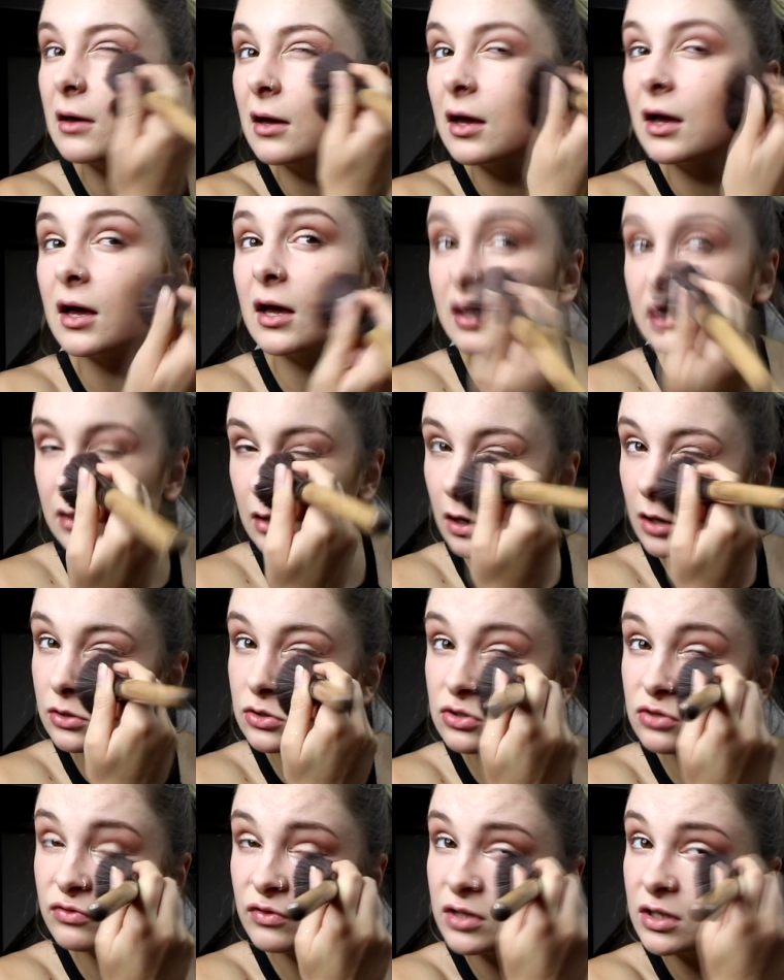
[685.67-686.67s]
And I
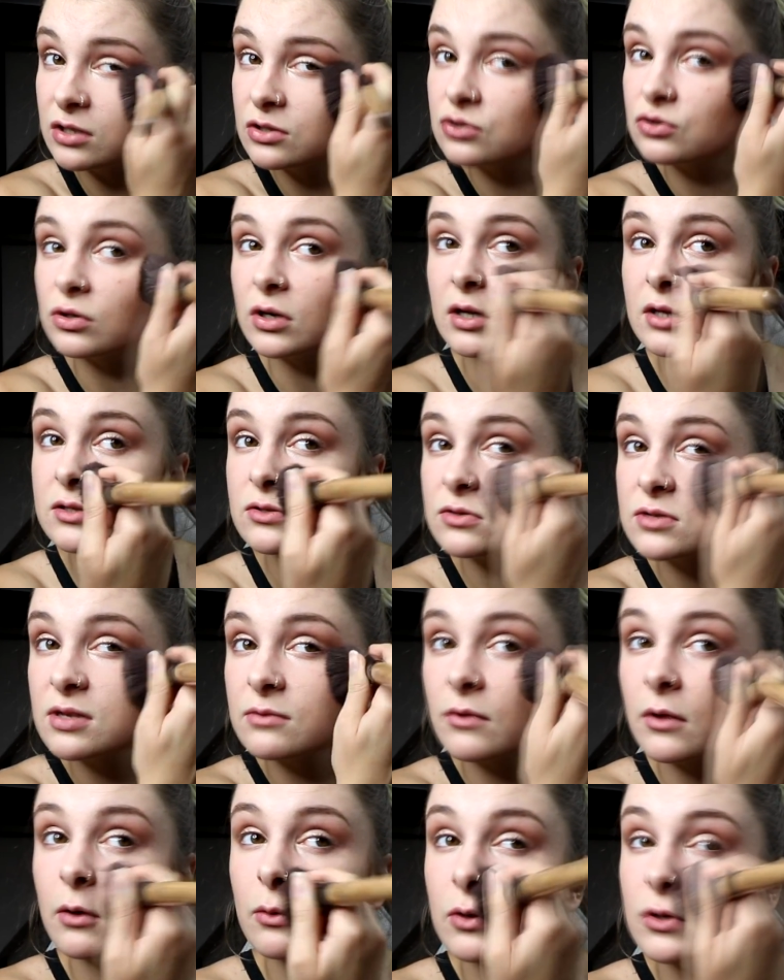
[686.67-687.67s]
do really enjoy it. It's not
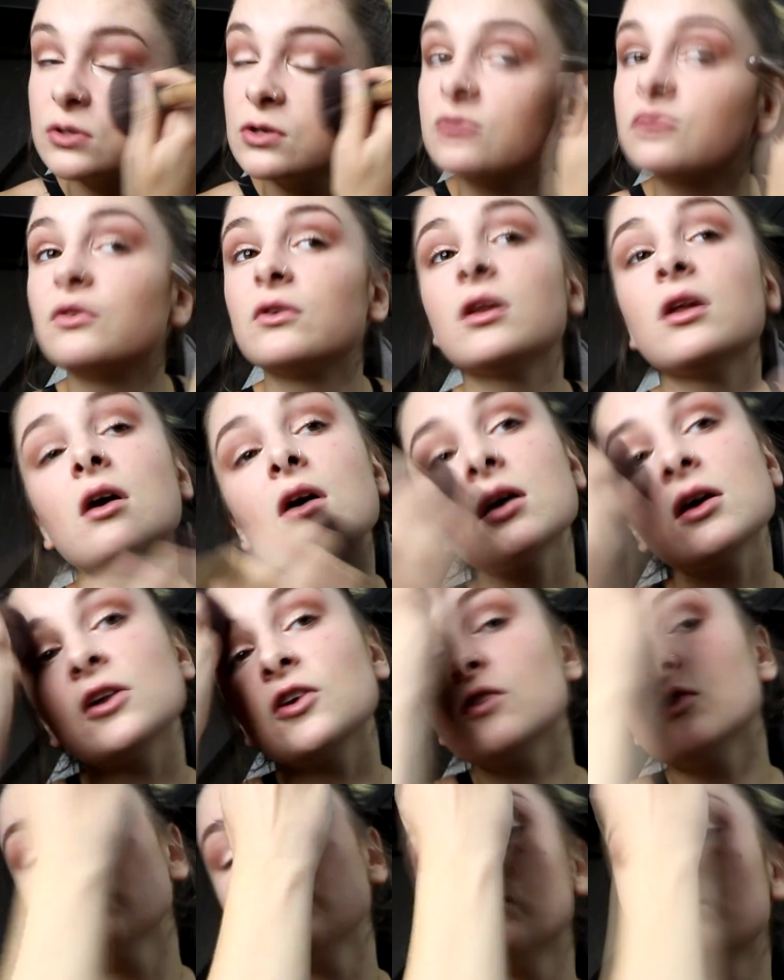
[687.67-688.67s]
something I want to do for
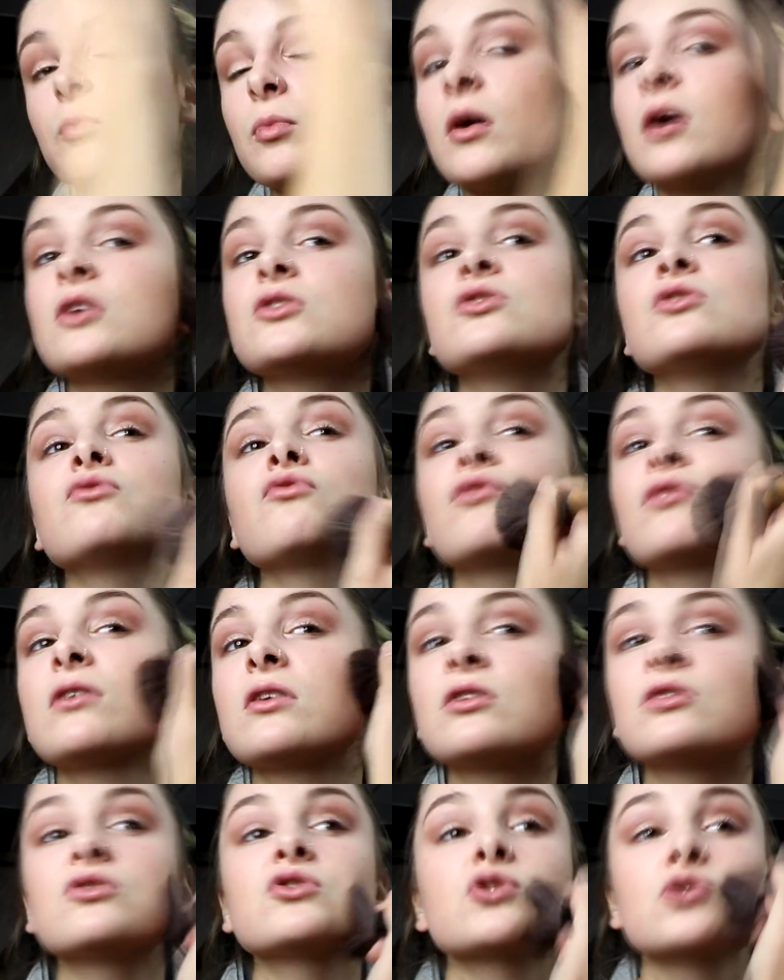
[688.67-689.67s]
life, but I do really
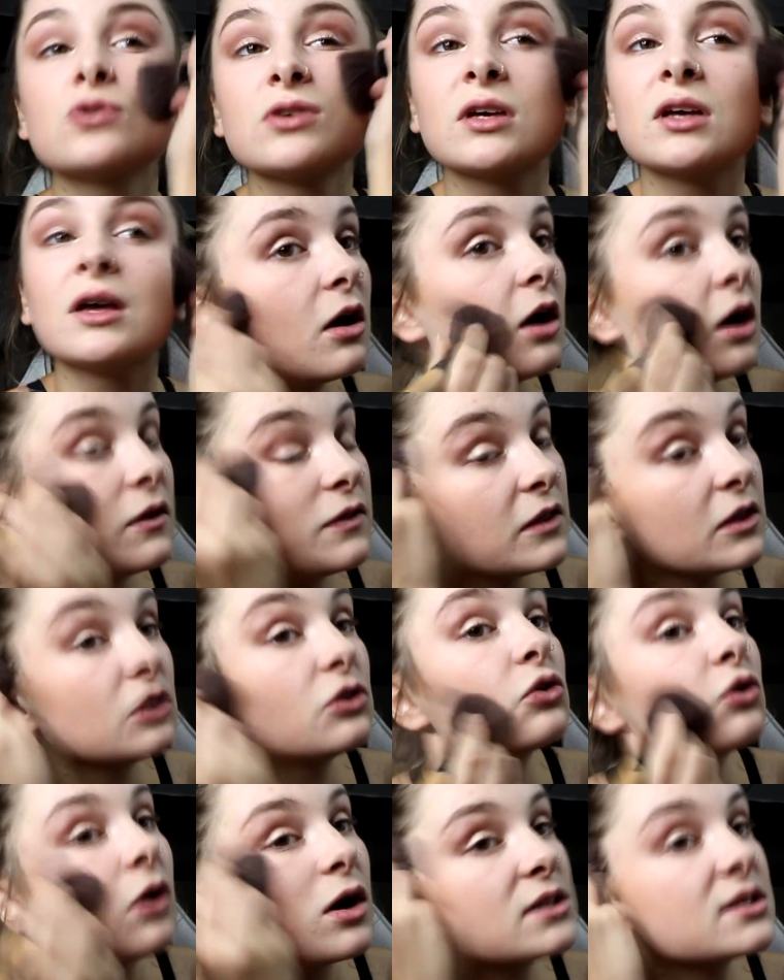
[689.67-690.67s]
enjoy it. I think
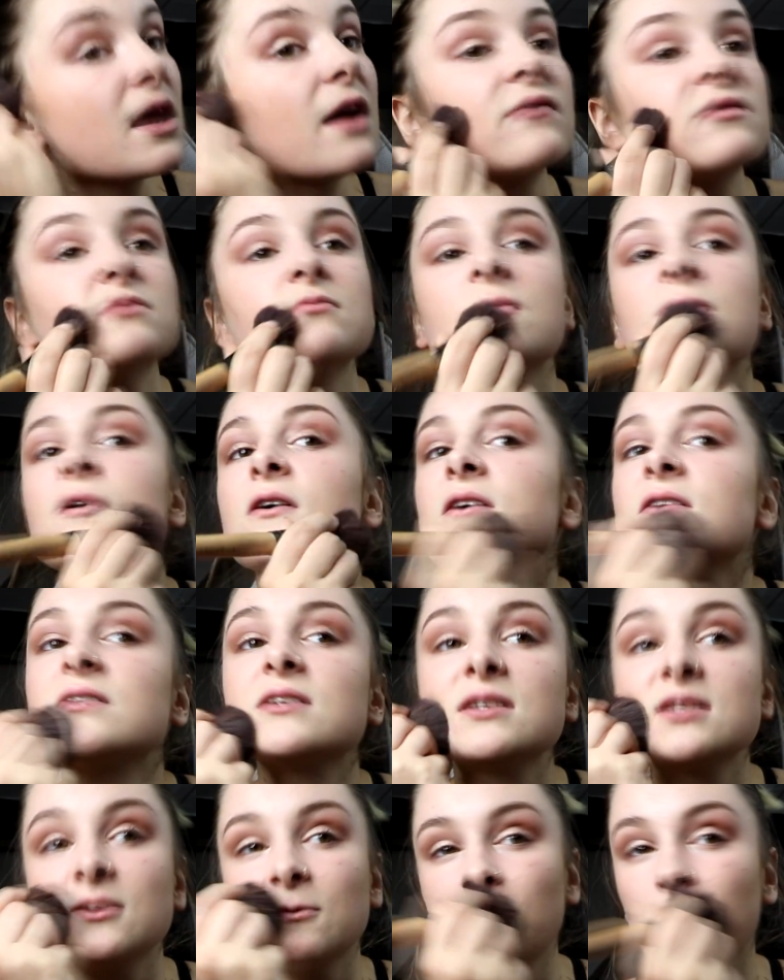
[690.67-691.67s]
you guys have some
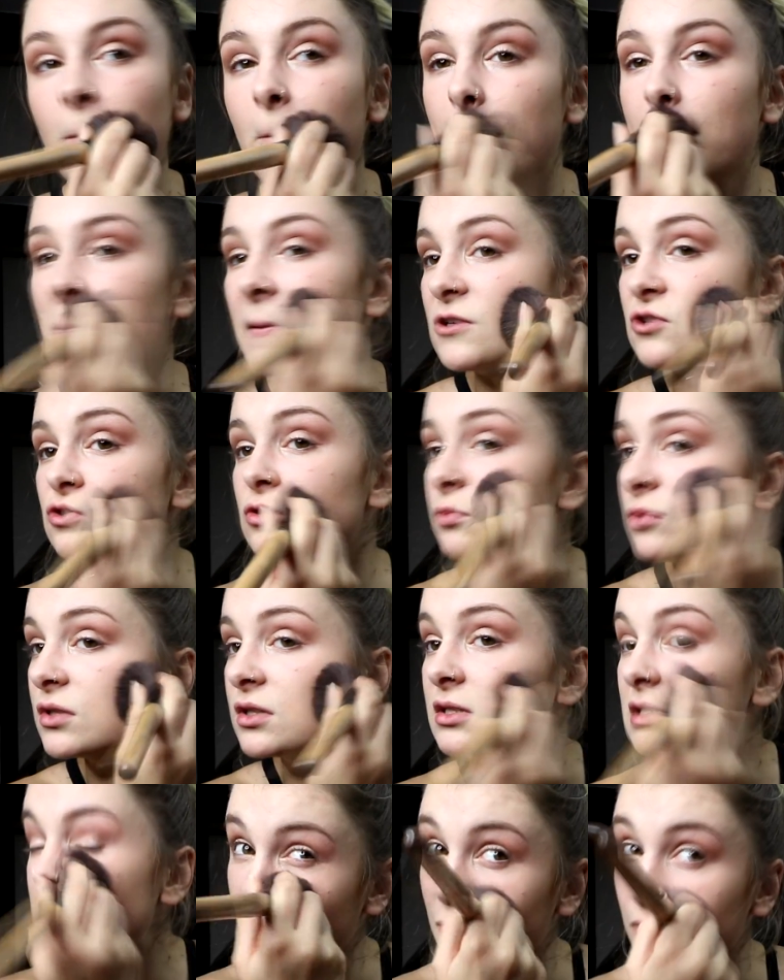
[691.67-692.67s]
ideas of what my job
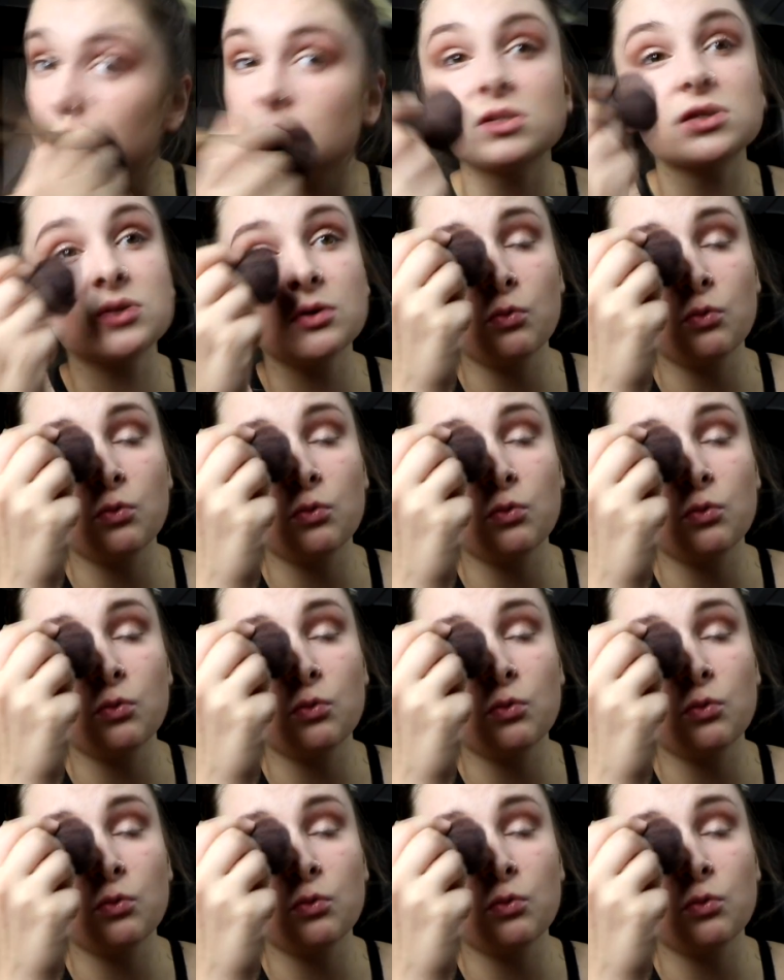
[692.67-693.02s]
is, because